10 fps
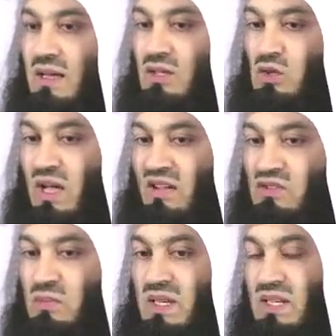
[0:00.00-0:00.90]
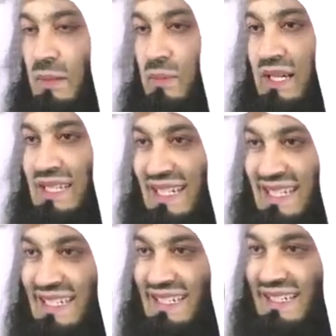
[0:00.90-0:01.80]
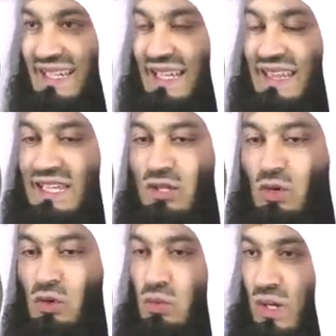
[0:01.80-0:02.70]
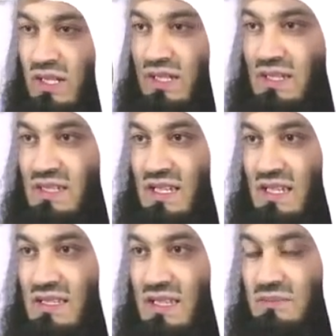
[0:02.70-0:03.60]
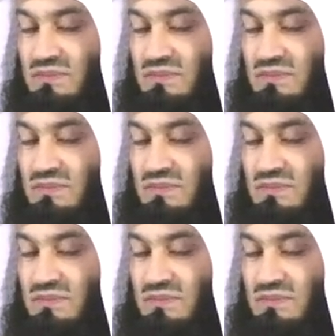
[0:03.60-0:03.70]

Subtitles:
You have to be an upright citizen. And I think the whole world understands that.